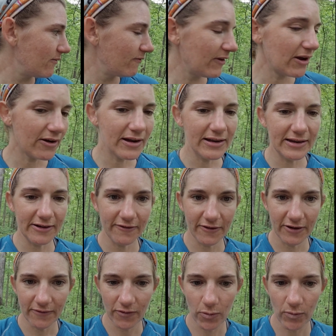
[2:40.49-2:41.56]
very
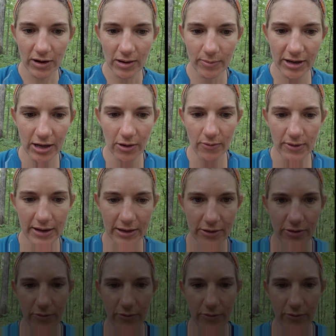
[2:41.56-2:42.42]
different from what I've been going